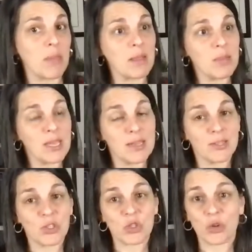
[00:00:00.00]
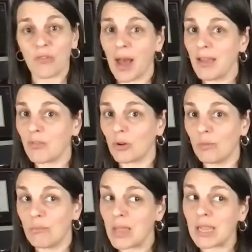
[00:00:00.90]
Maybe it's
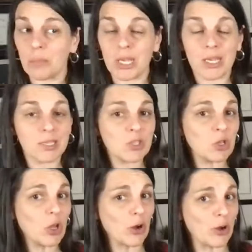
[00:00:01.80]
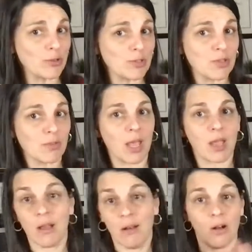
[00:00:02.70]
survival. Maybe it's learned. Okay.